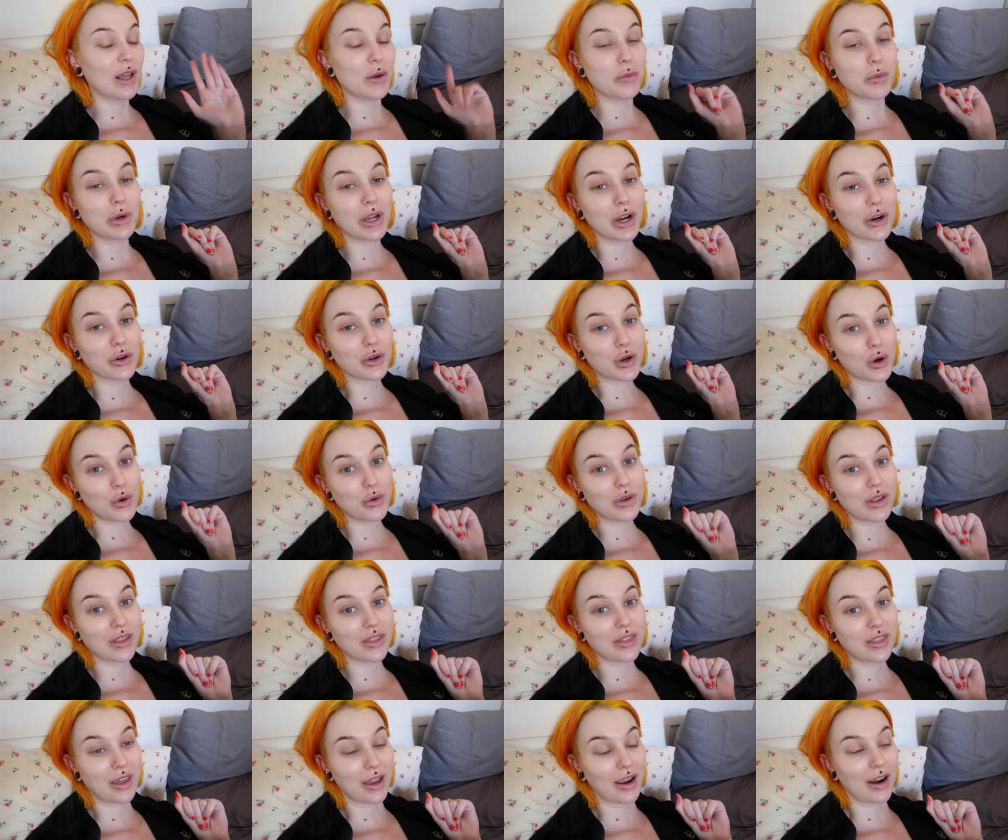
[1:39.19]
and we are
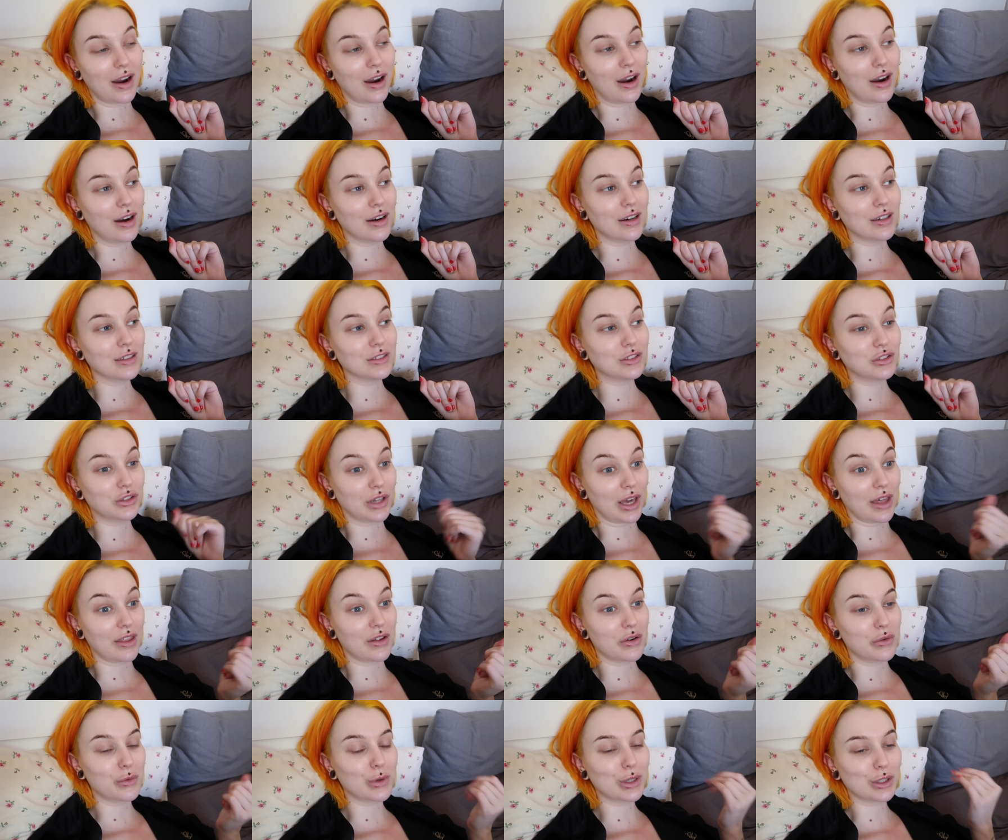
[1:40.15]
going there
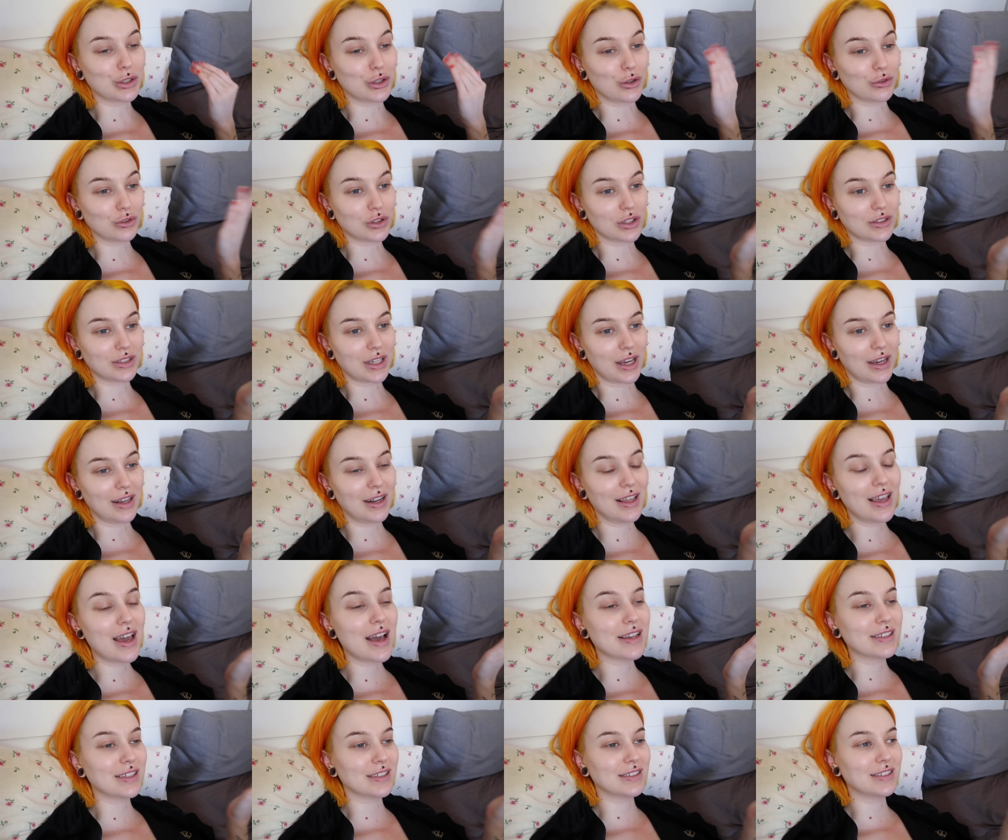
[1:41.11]
together with No Society,
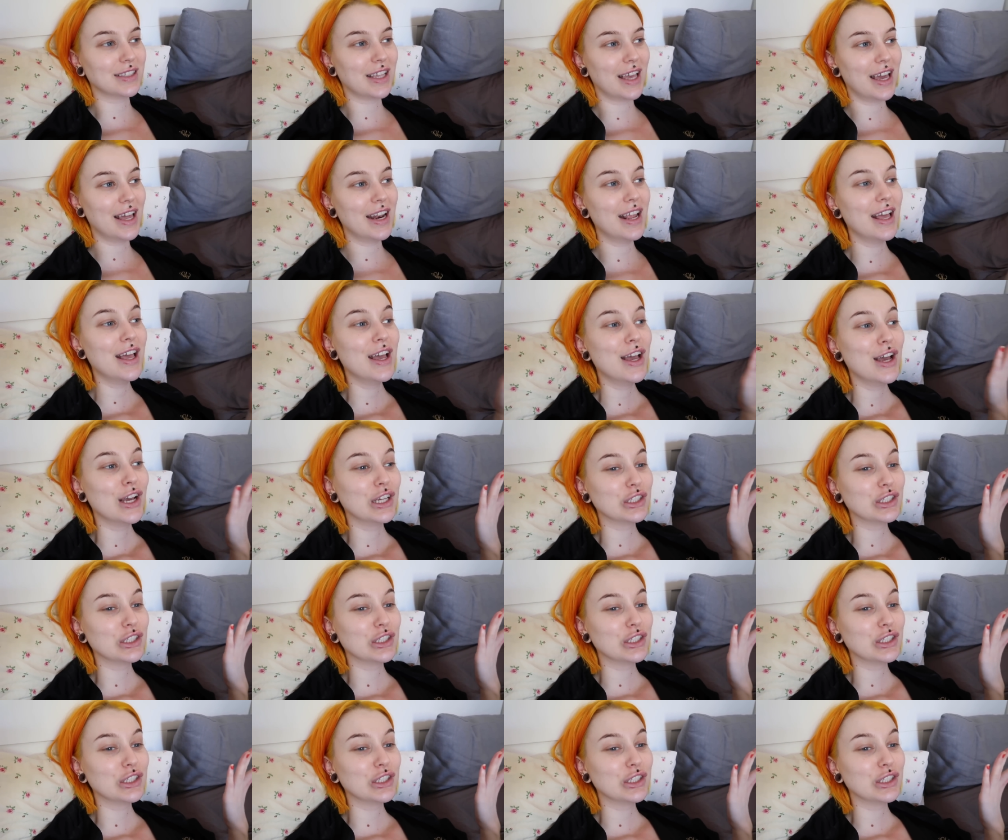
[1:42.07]
as I said.